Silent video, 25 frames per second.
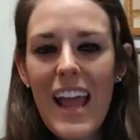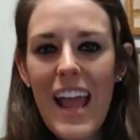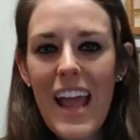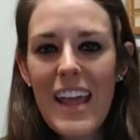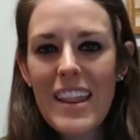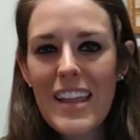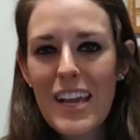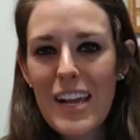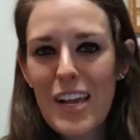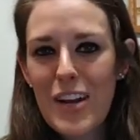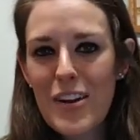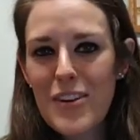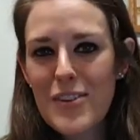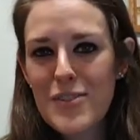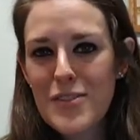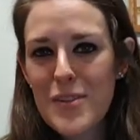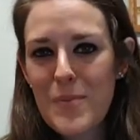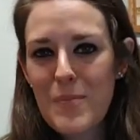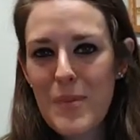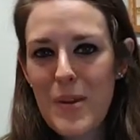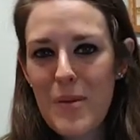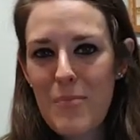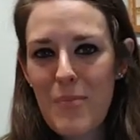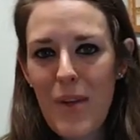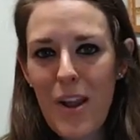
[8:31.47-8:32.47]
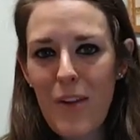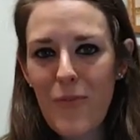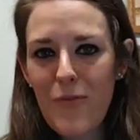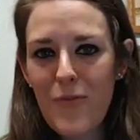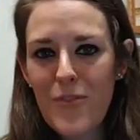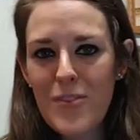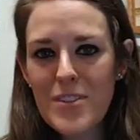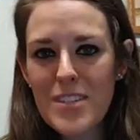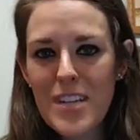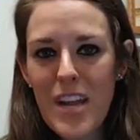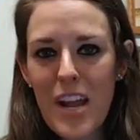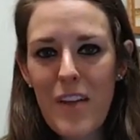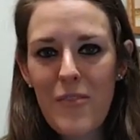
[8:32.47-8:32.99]
And that can also be a
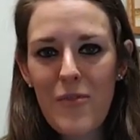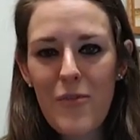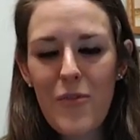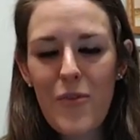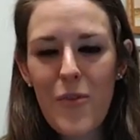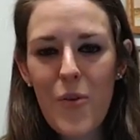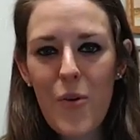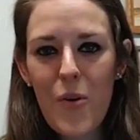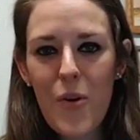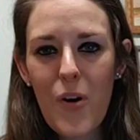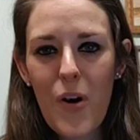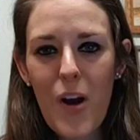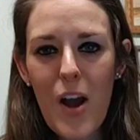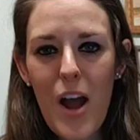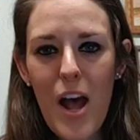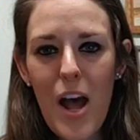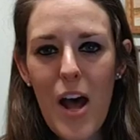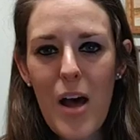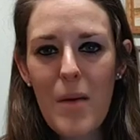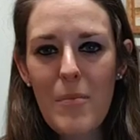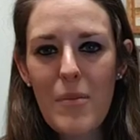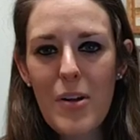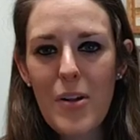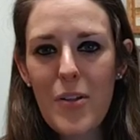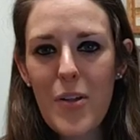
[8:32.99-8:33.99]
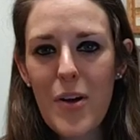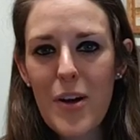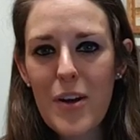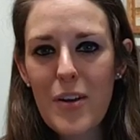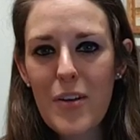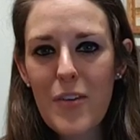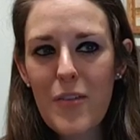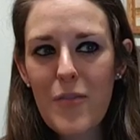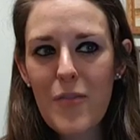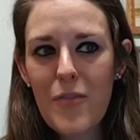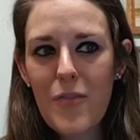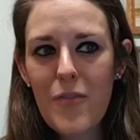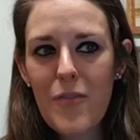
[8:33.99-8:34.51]
painful time for um, a lot
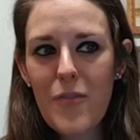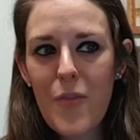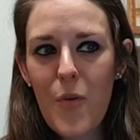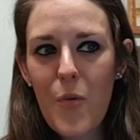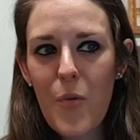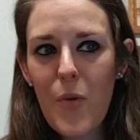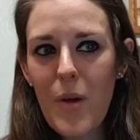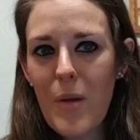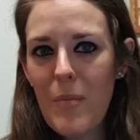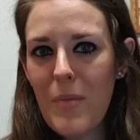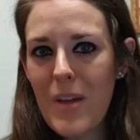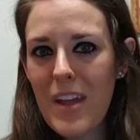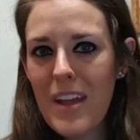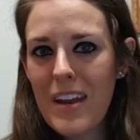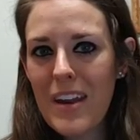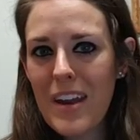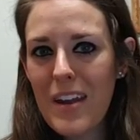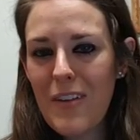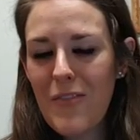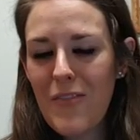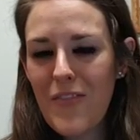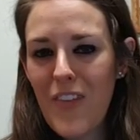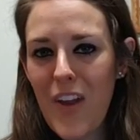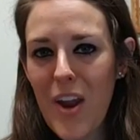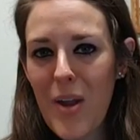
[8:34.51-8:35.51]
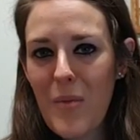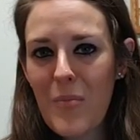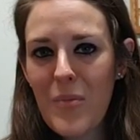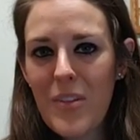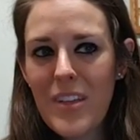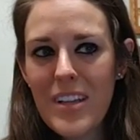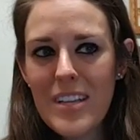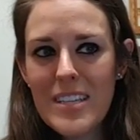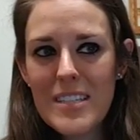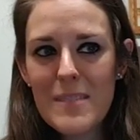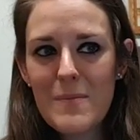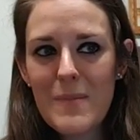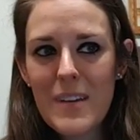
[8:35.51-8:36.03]
of women and
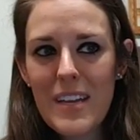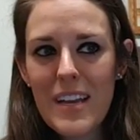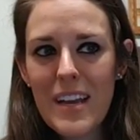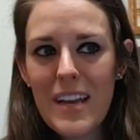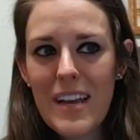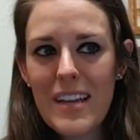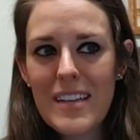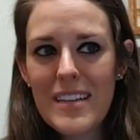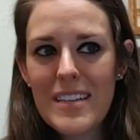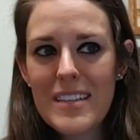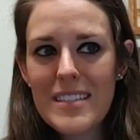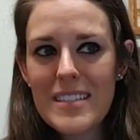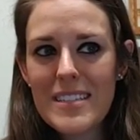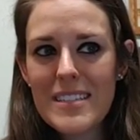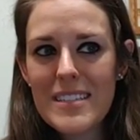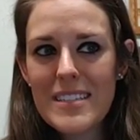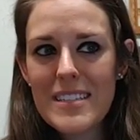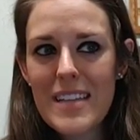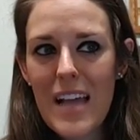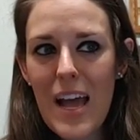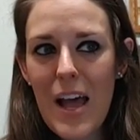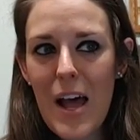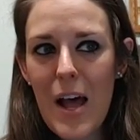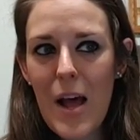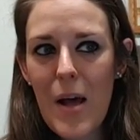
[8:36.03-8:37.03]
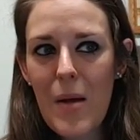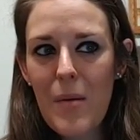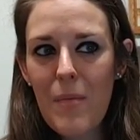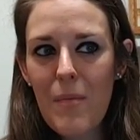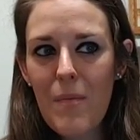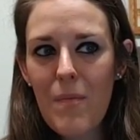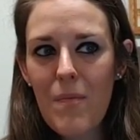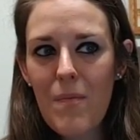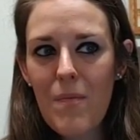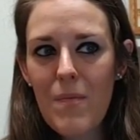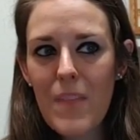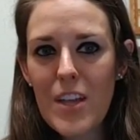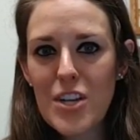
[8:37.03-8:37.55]
families because
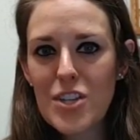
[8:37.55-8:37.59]
um,